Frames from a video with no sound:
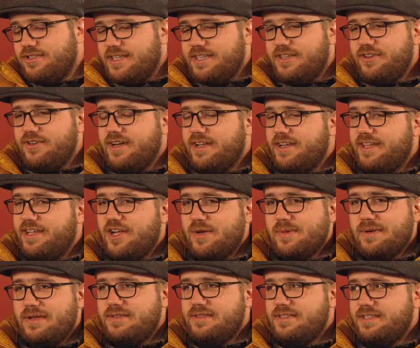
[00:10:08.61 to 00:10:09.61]
Like you gotta care
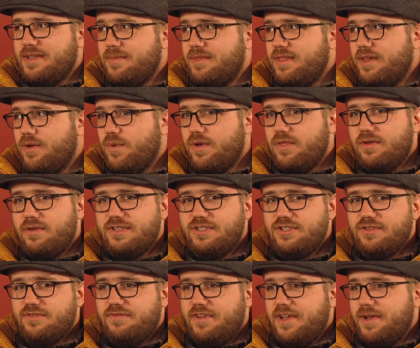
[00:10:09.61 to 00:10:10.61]
about something, whether
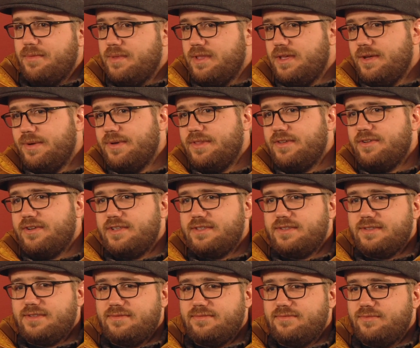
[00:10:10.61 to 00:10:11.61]
it's your family, whether
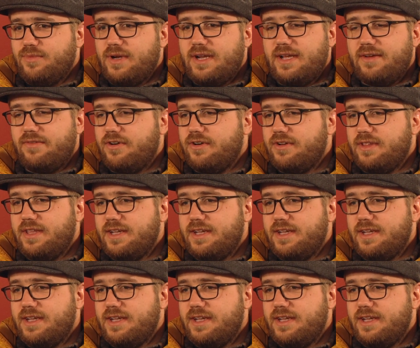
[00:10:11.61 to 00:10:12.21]
it's whatever.